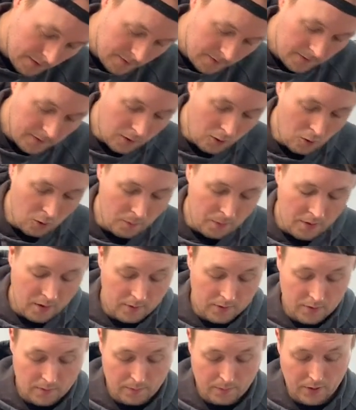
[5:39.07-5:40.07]
the hole
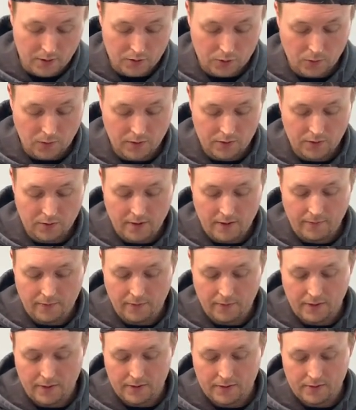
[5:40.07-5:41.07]
punch works great for
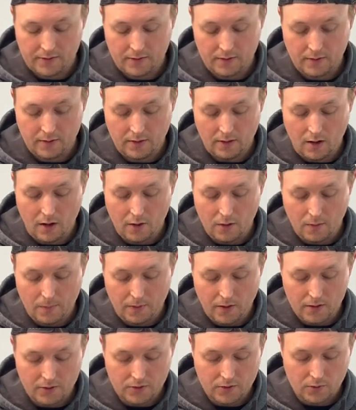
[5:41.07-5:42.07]
this. Auto
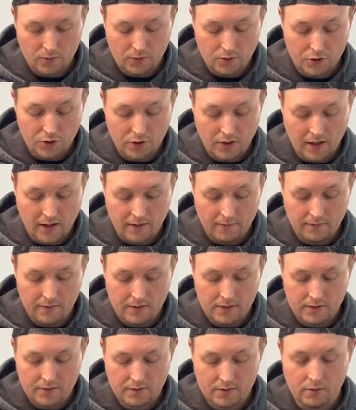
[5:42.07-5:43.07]
parts stores should have
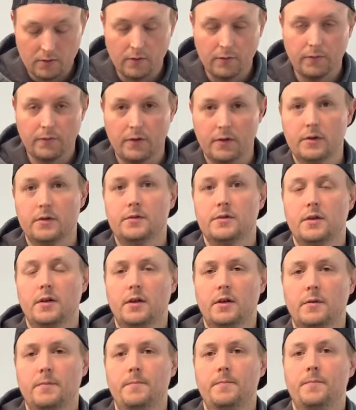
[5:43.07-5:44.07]
these, so if there's
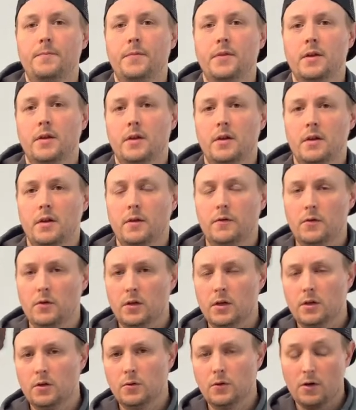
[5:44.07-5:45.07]
a, you can
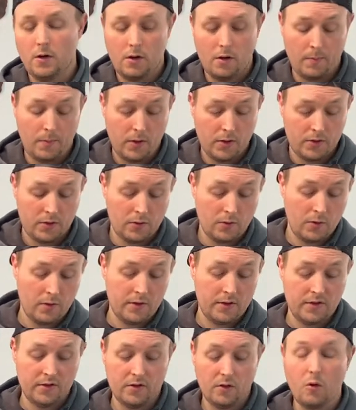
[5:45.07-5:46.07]
get to an auto parts store,
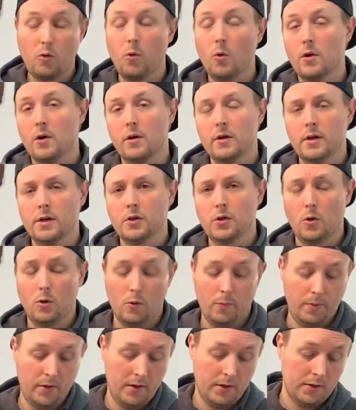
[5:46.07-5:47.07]
this is a quarter inch hole
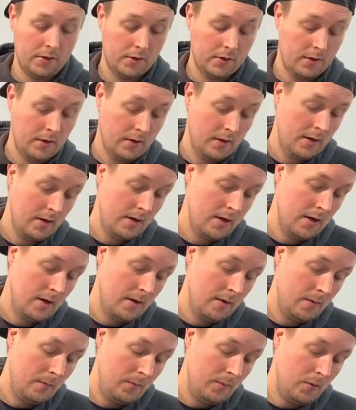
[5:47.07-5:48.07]
punch.
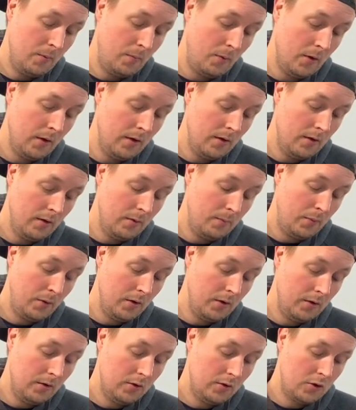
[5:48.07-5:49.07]
You put, you
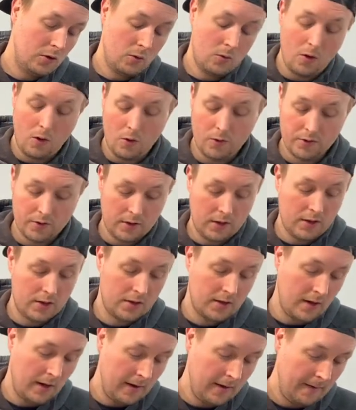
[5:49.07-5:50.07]
put two holes on each
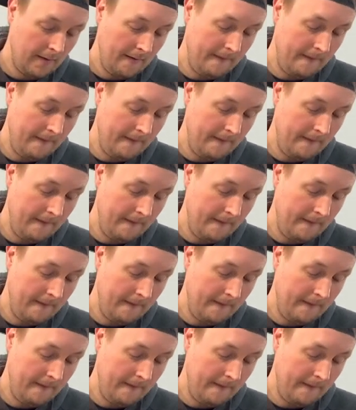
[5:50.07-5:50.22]
side.